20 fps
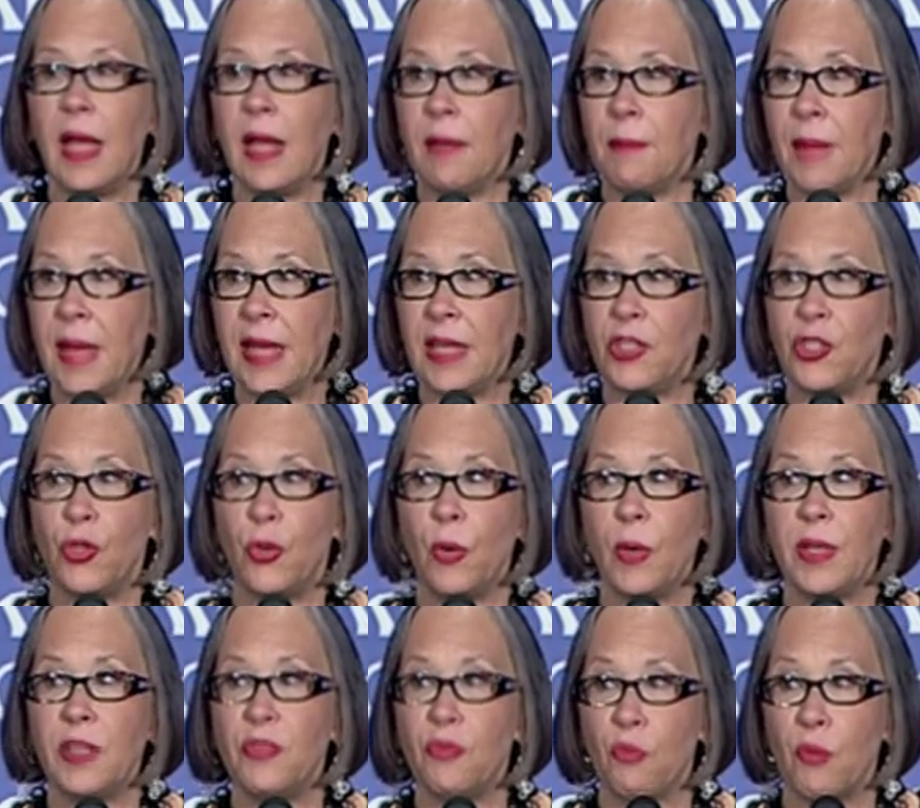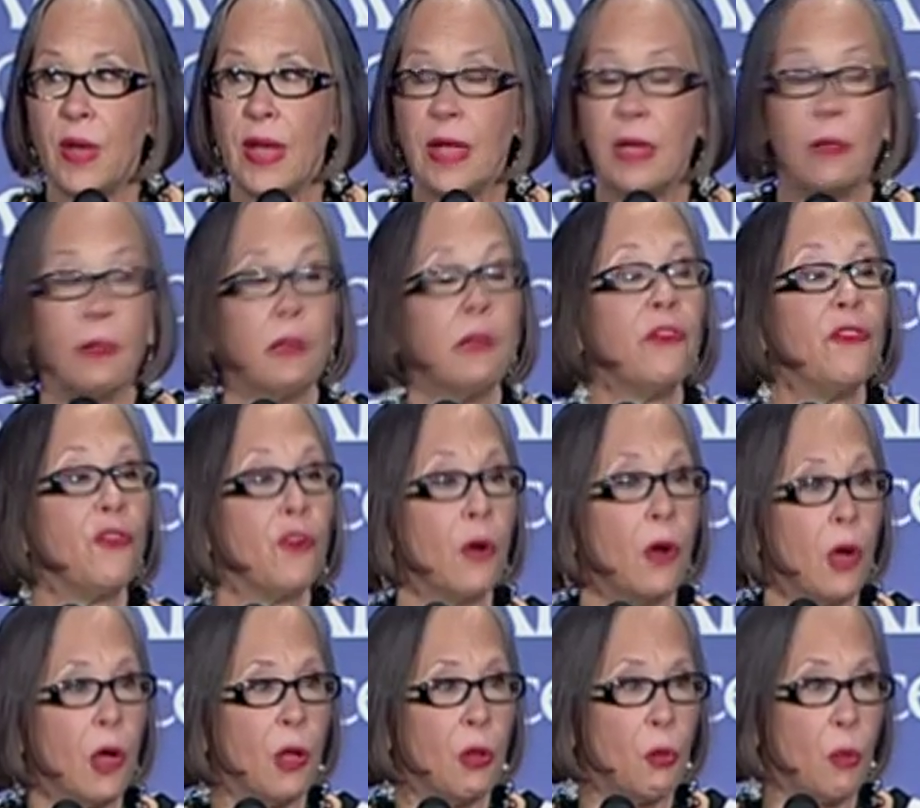and make choice real for
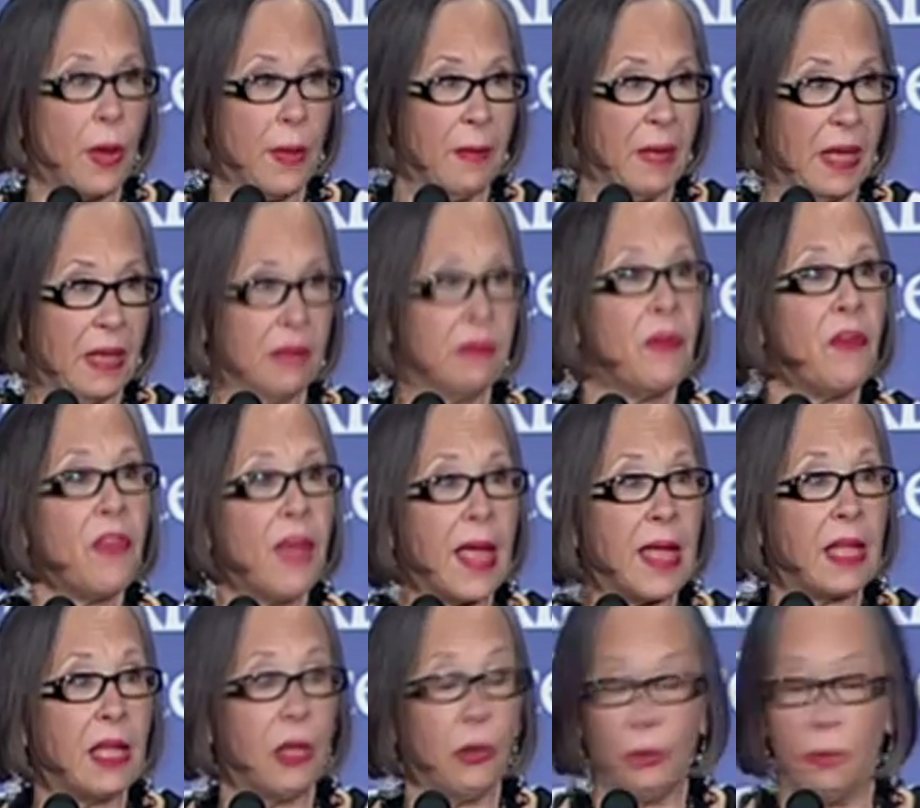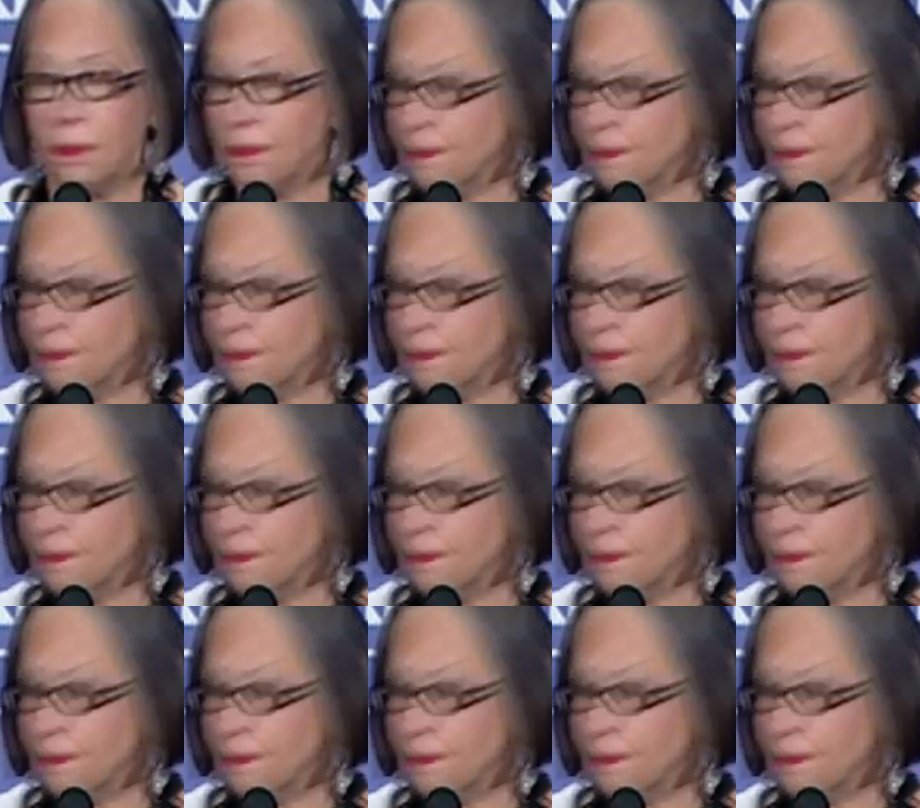all women. Thank you.